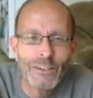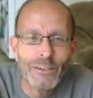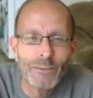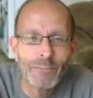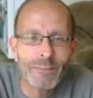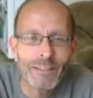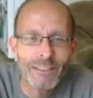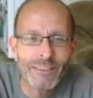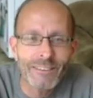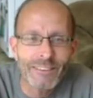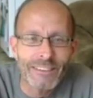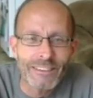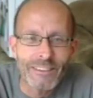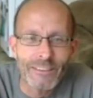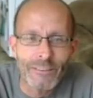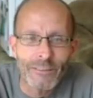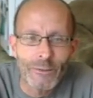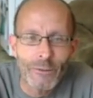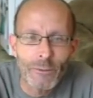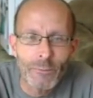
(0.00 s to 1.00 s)
oh man, look at
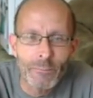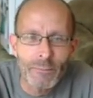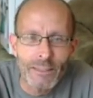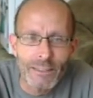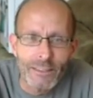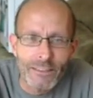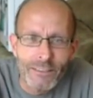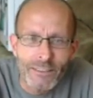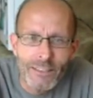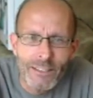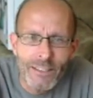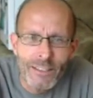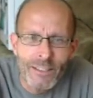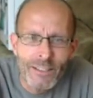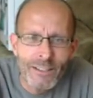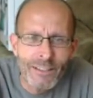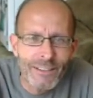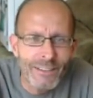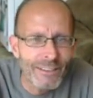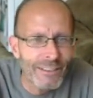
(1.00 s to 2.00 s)
her. Oh my god.
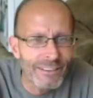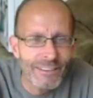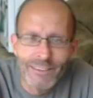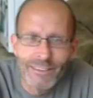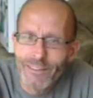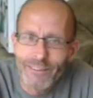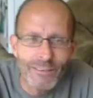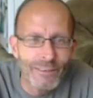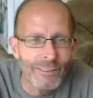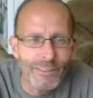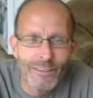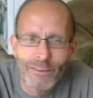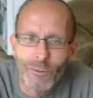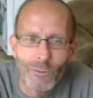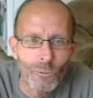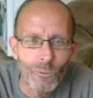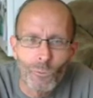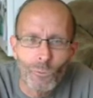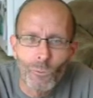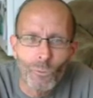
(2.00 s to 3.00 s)

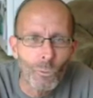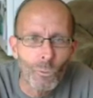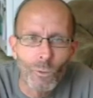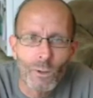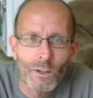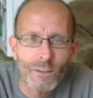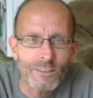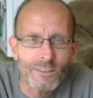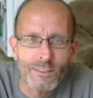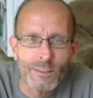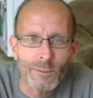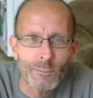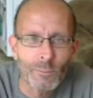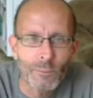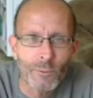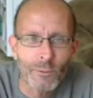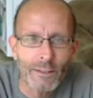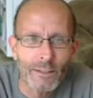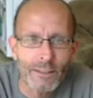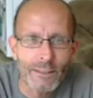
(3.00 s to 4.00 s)
What's the
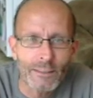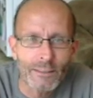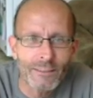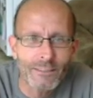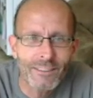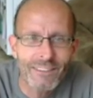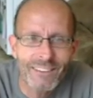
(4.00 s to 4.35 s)
point?